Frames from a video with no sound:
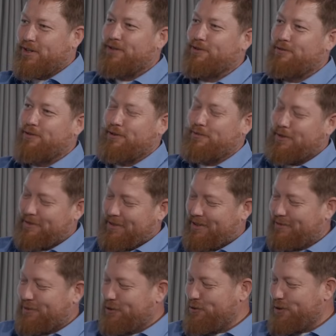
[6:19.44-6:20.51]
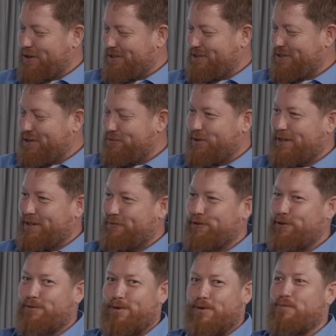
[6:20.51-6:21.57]
and so forth. But we're looking to see when the
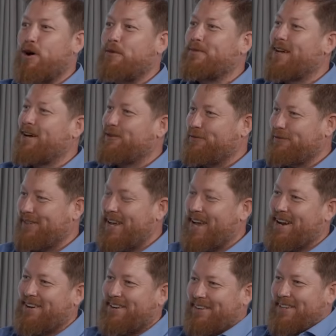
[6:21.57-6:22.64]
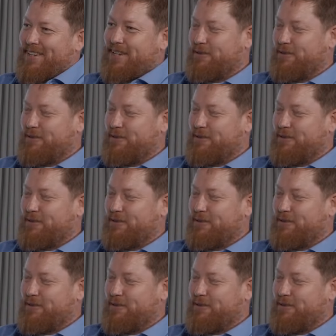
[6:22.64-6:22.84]
first one pops out of the hangar